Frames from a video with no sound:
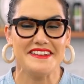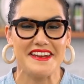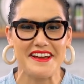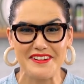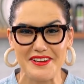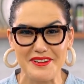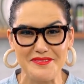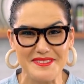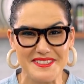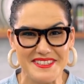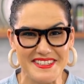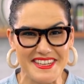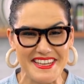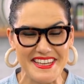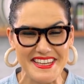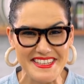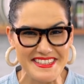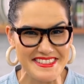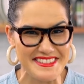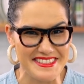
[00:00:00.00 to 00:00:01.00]
Now comes the
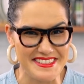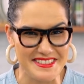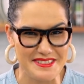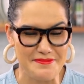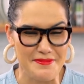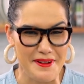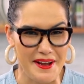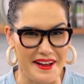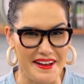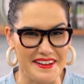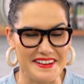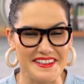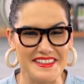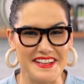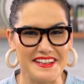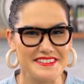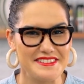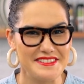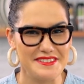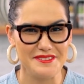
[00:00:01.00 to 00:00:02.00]
easiest part, and
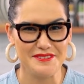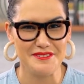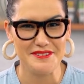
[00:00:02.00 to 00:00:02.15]
that's the